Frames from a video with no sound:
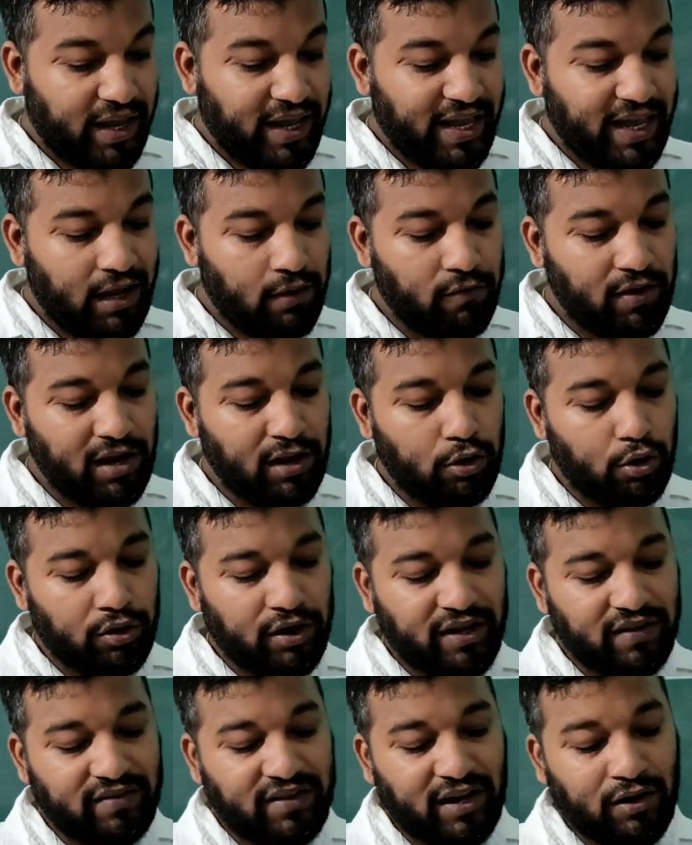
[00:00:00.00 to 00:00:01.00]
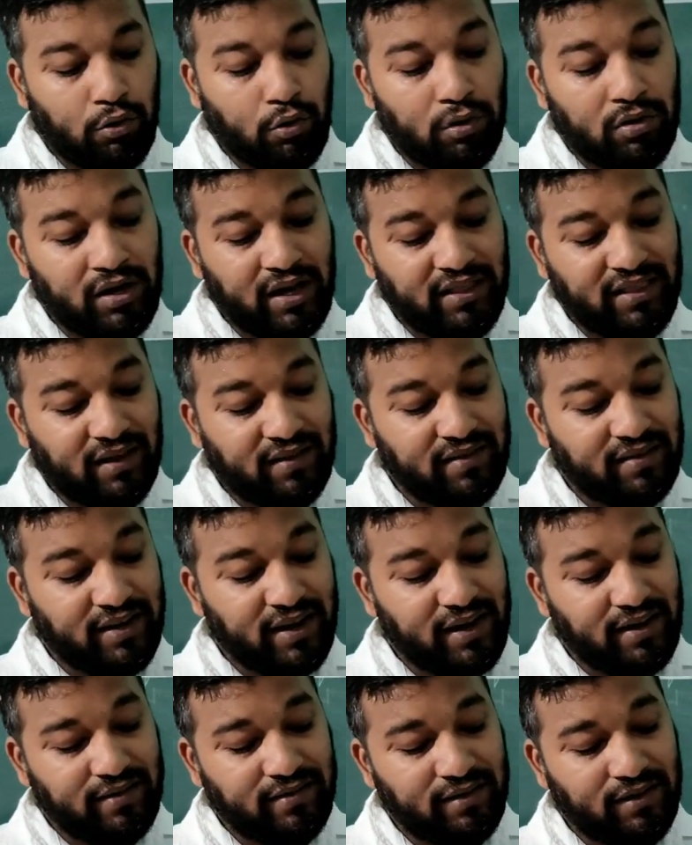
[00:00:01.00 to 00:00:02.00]
You will notice that only the
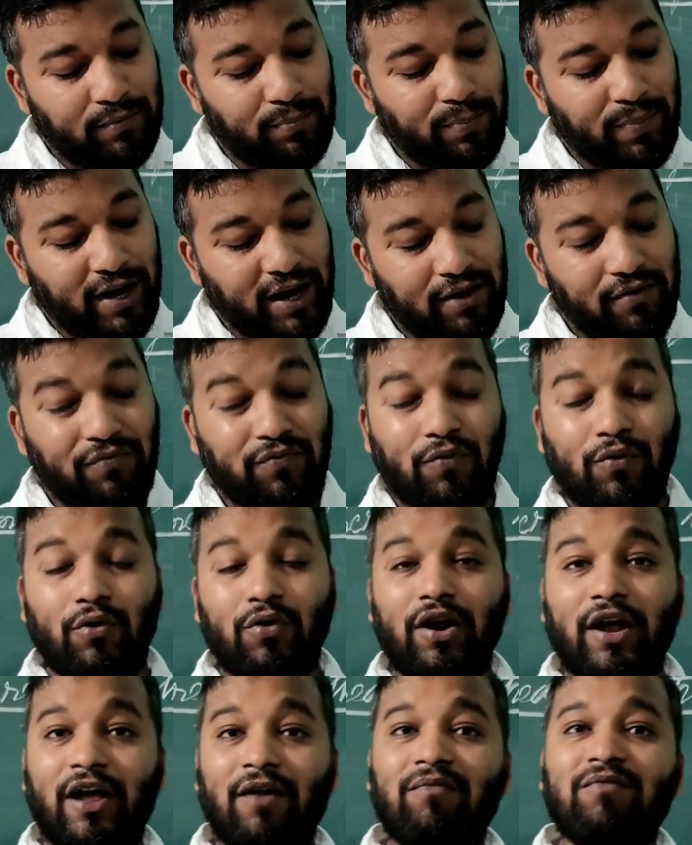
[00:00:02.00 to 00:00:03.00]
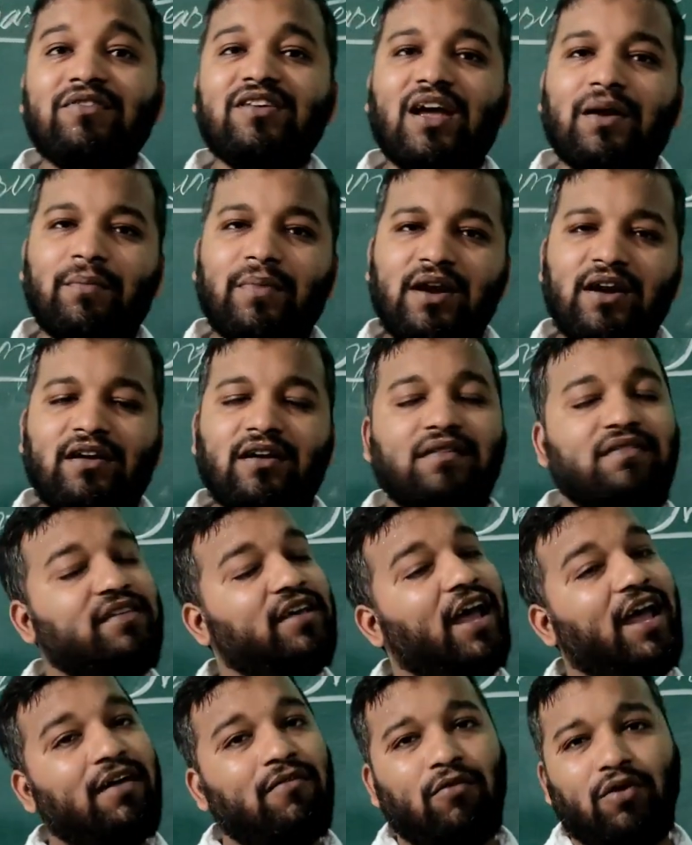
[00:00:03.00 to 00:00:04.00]
seeds in plate 4 have germinated. See,
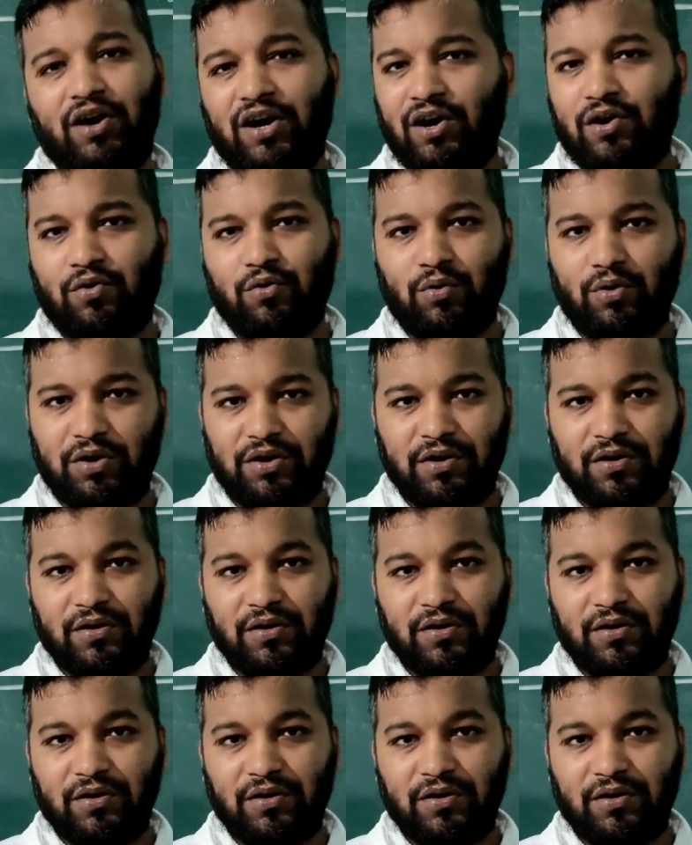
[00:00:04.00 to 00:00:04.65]
I have already told.